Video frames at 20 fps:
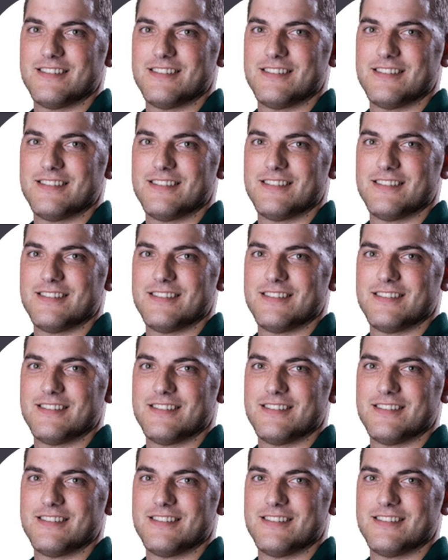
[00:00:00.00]

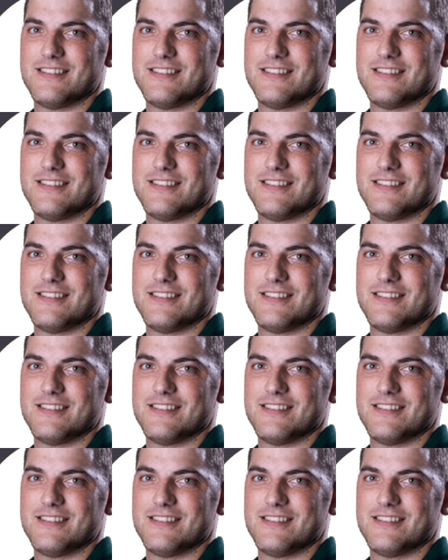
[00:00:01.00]

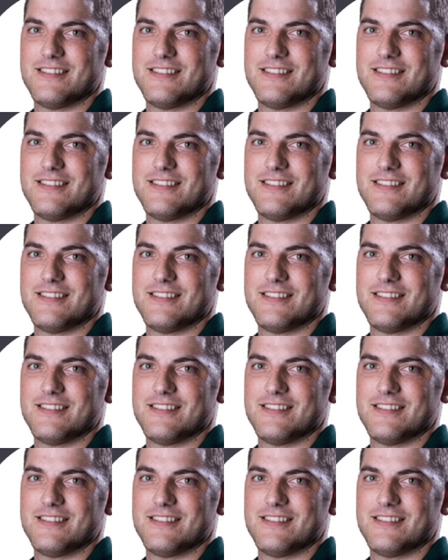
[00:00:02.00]

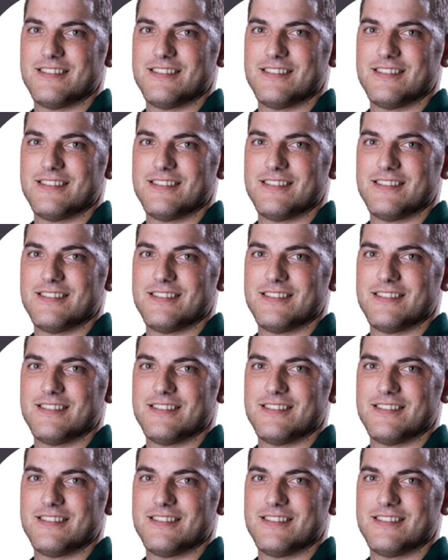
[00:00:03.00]

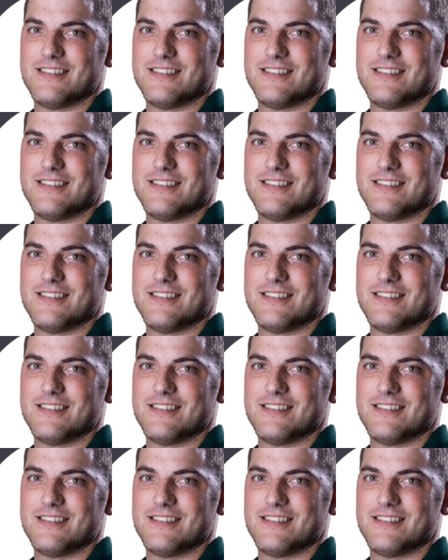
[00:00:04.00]

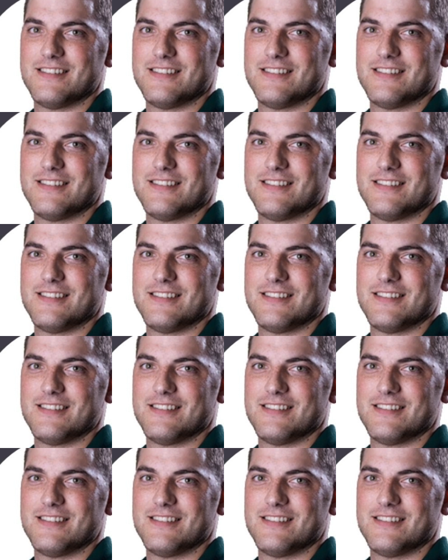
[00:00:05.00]
(no lip movement)